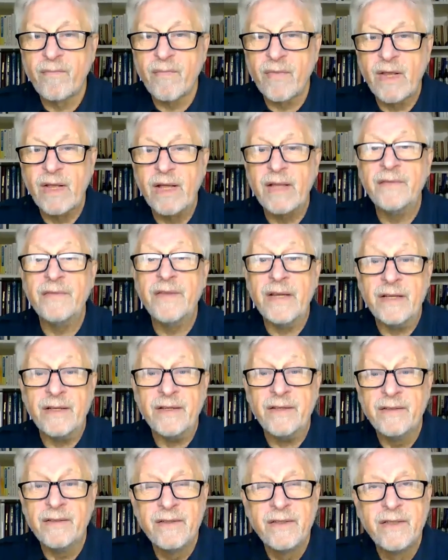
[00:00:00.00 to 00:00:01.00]
And then
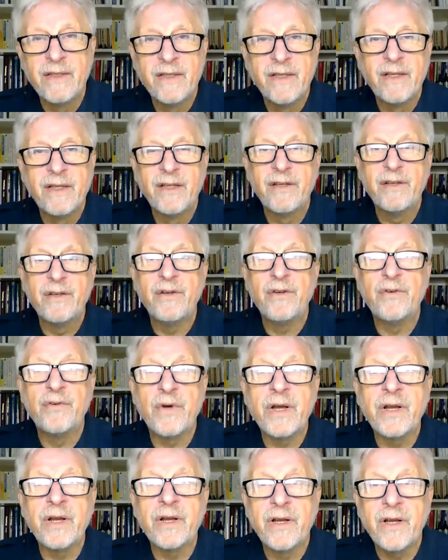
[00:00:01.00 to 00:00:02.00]

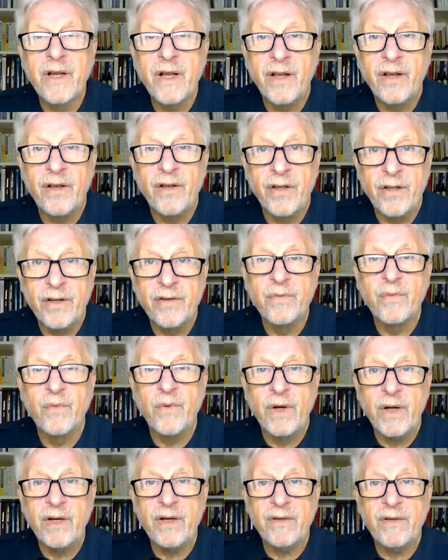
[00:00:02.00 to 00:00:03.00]
drink a lot of
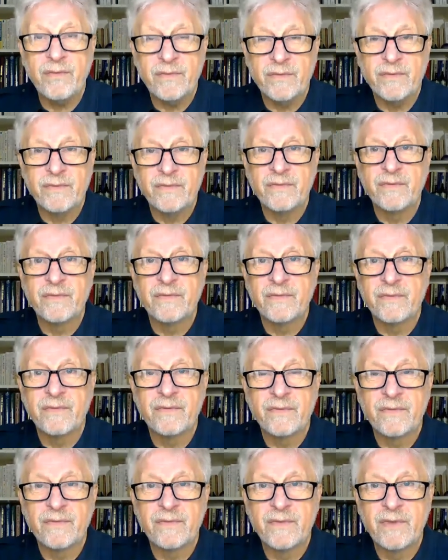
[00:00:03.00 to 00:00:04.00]
water
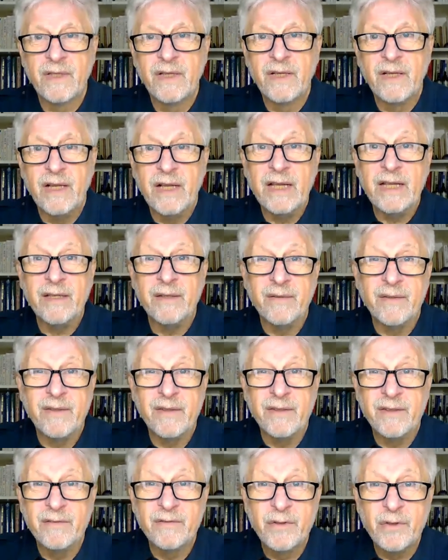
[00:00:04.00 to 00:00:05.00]
and
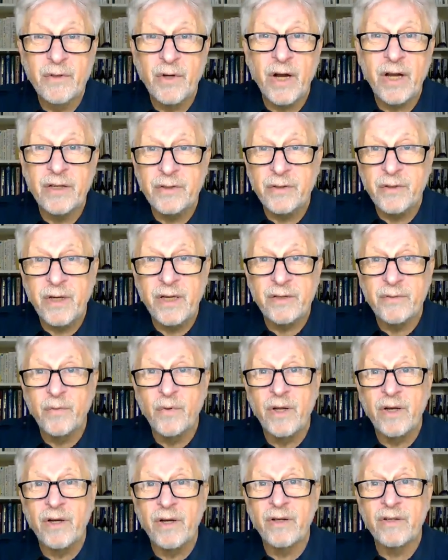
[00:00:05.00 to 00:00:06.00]
try to get
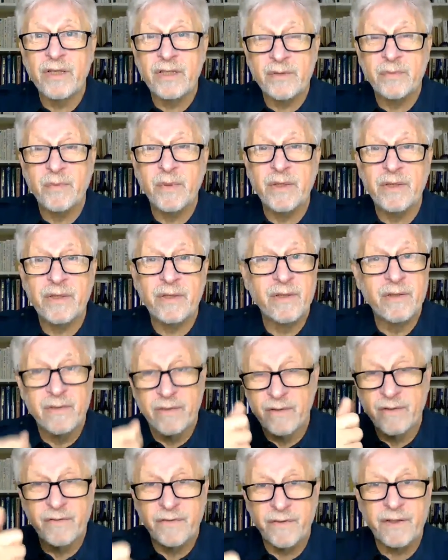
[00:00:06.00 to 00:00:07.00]
water that's been
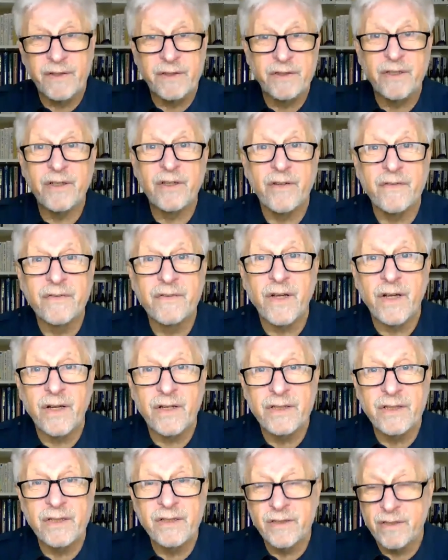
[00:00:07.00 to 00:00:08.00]
filtered of
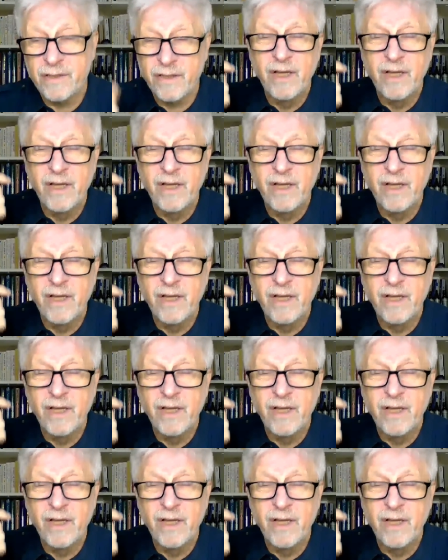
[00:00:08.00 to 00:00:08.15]
toxins.